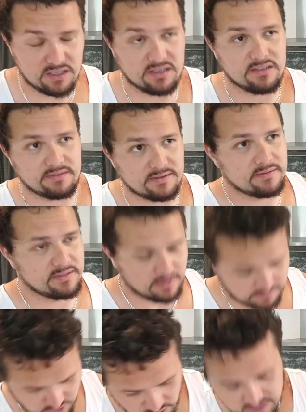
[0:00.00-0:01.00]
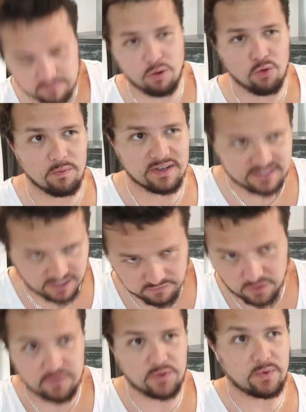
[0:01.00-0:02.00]
me. And I'm trying to pull
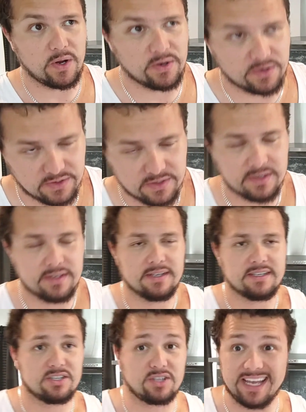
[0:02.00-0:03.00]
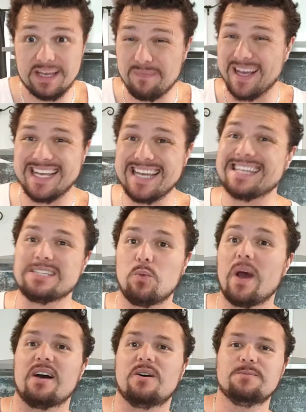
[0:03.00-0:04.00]
myself off the road because I hit my head as
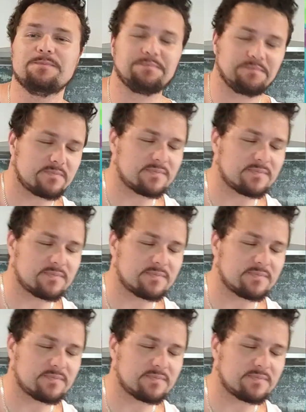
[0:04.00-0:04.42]
well.